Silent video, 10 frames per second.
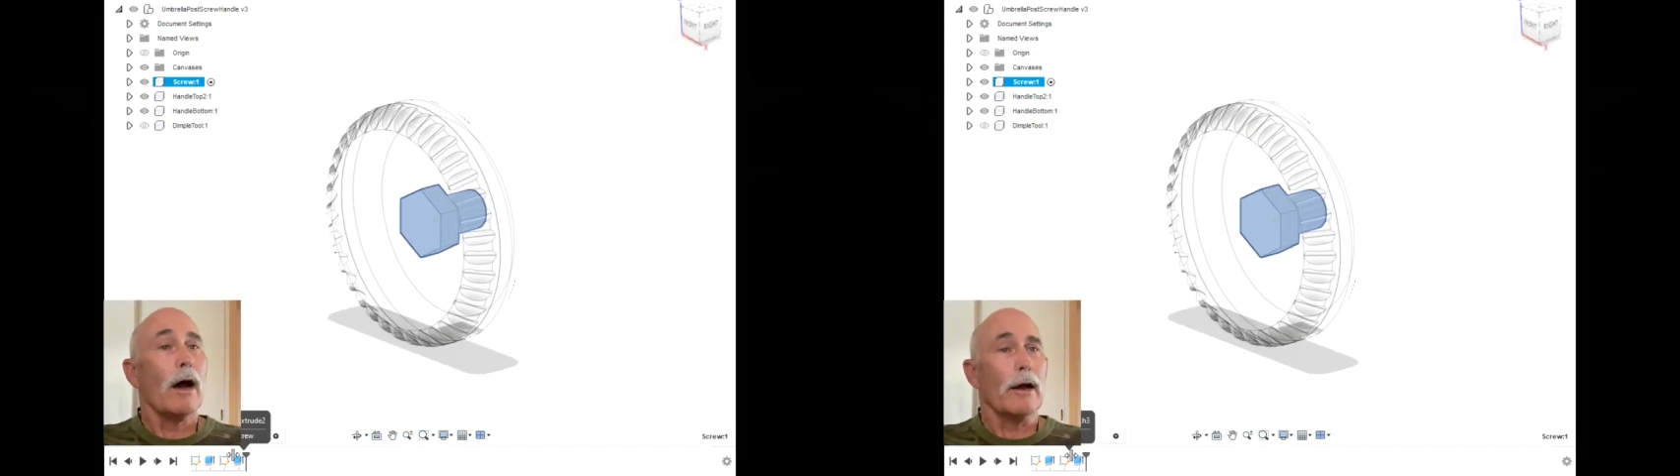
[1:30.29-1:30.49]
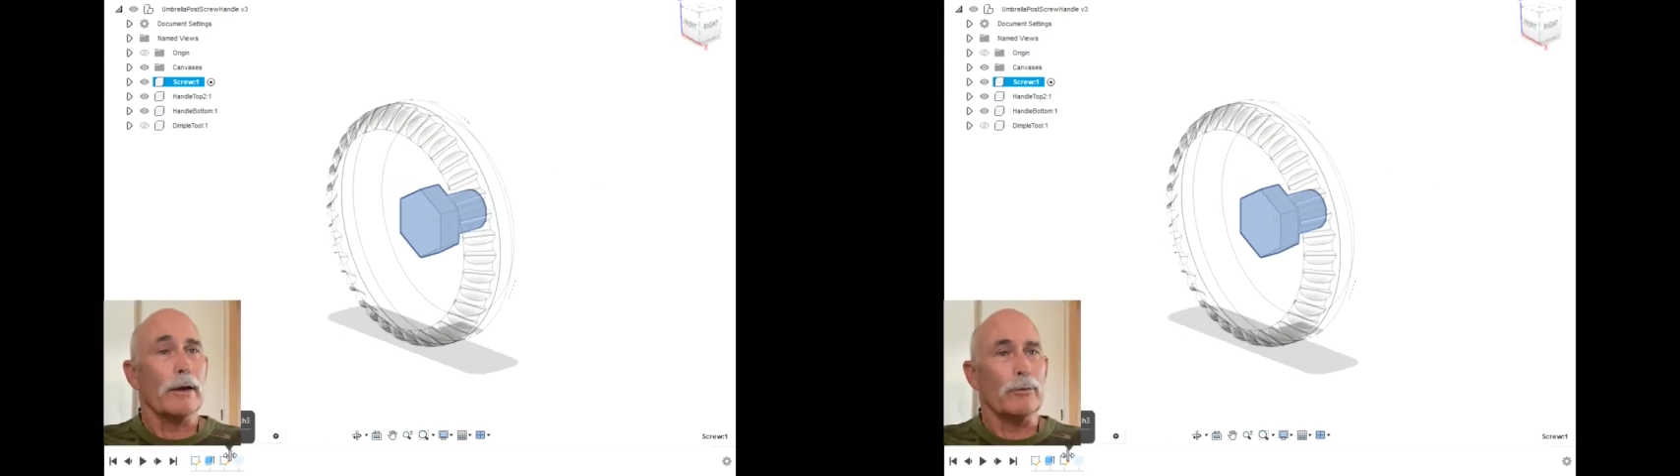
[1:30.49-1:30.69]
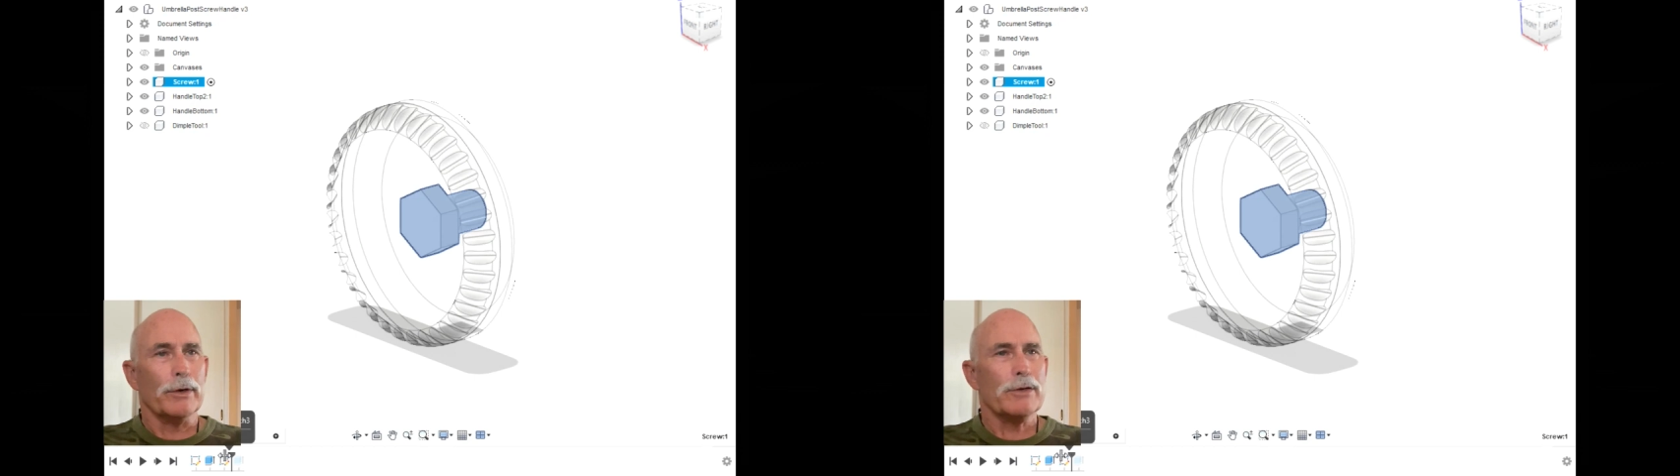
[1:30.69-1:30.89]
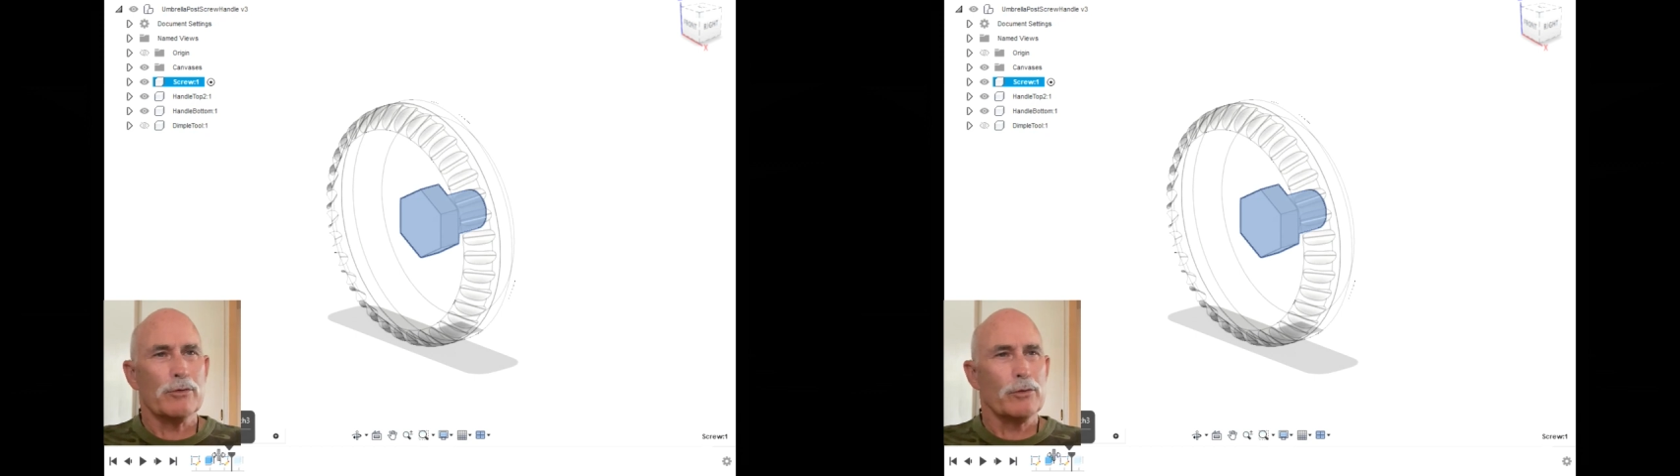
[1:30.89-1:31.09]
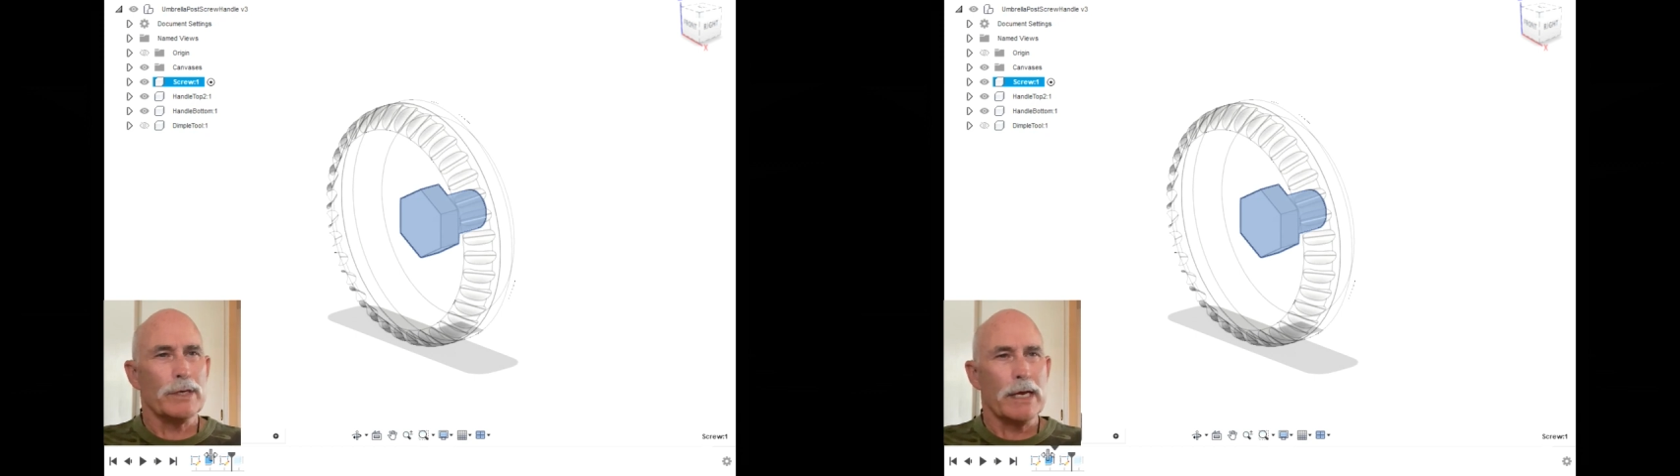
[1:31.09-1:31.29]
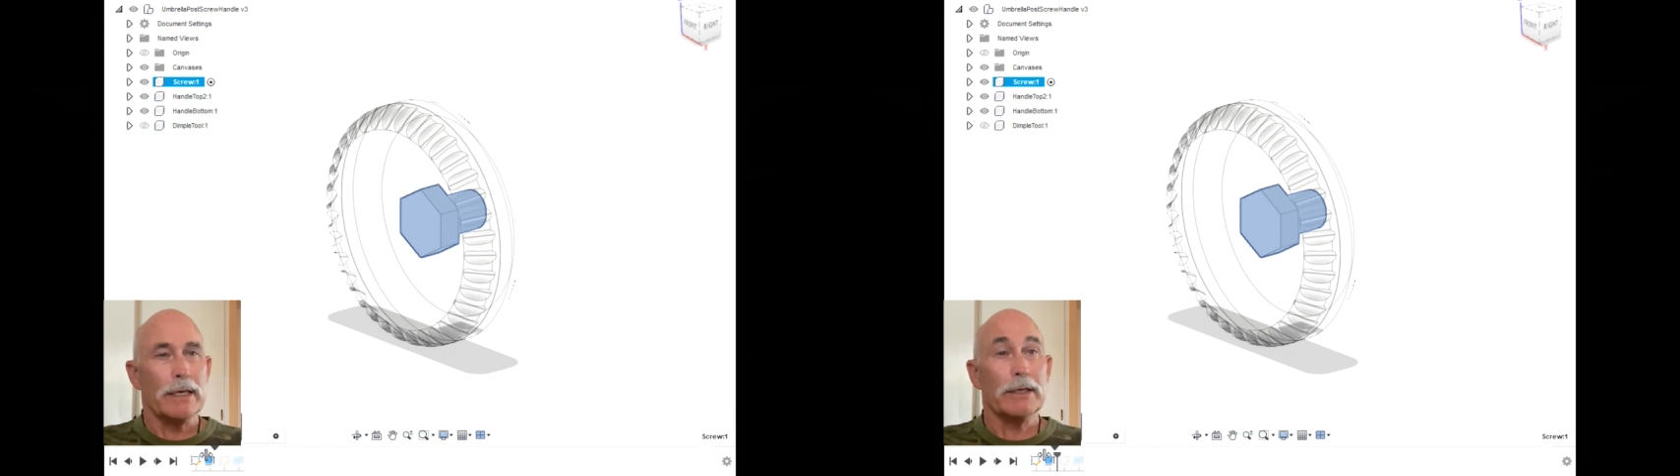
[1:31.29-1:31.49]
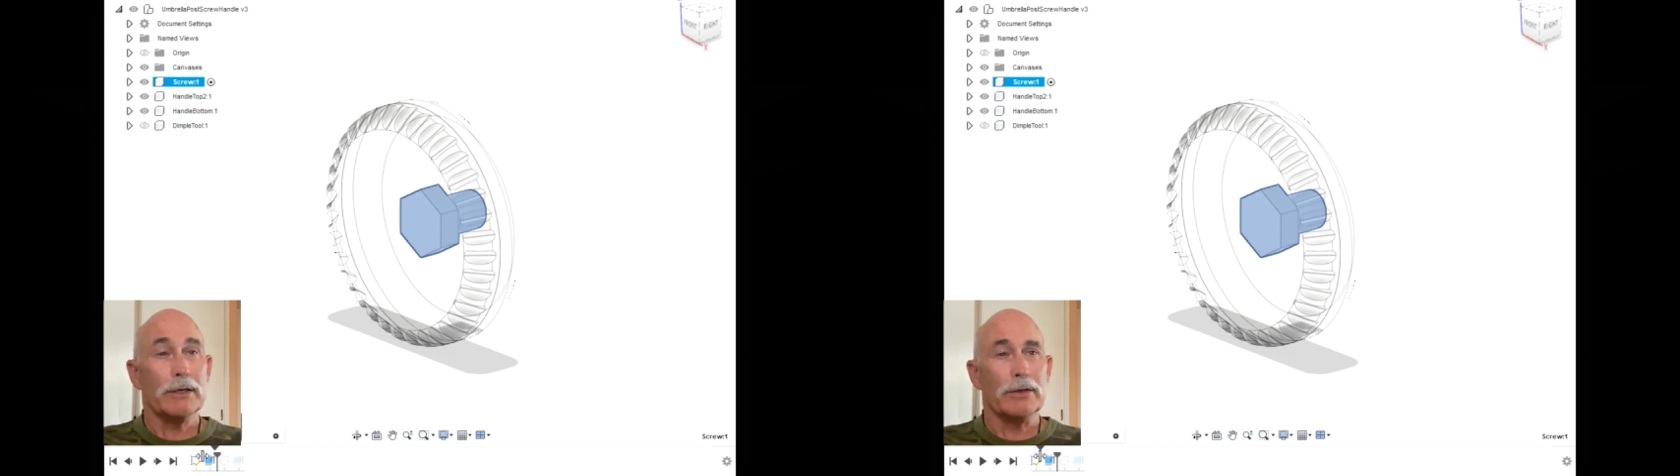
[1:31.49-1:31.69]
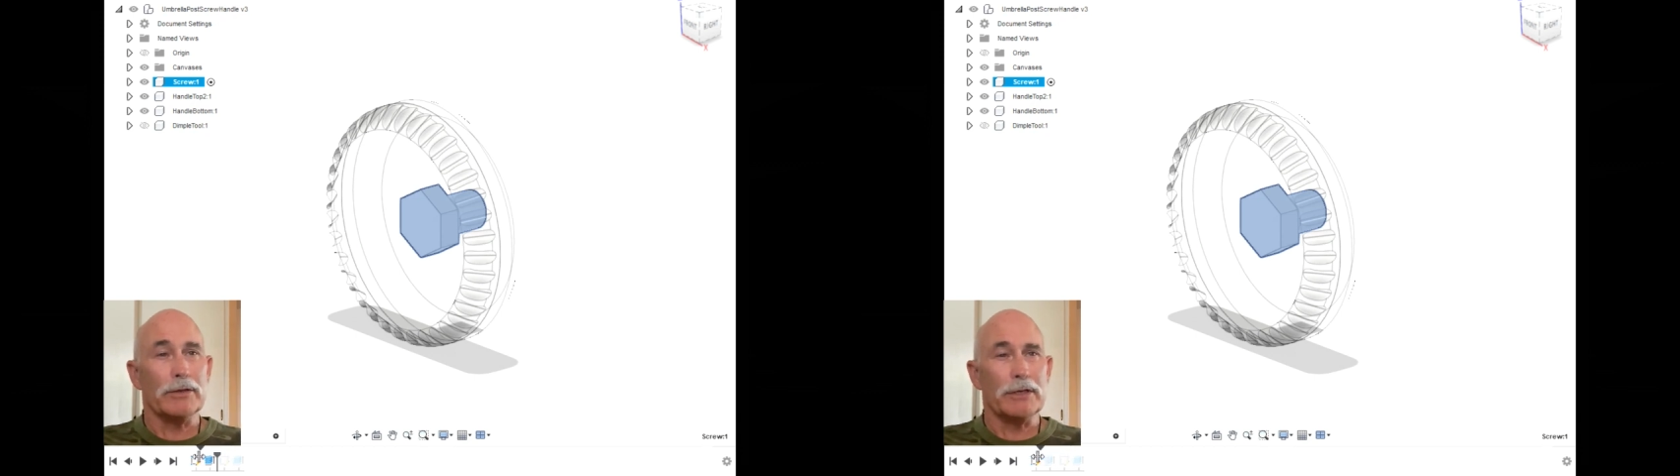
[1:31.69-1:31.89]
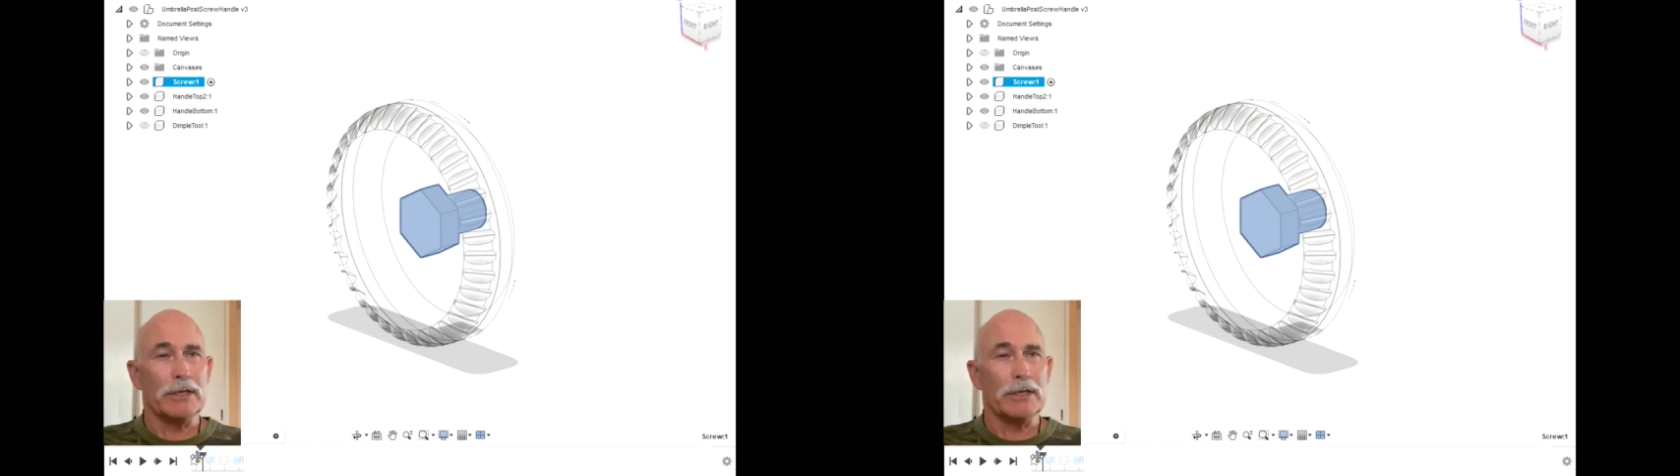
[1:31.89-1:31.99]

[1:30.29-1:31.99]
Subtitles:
I recreated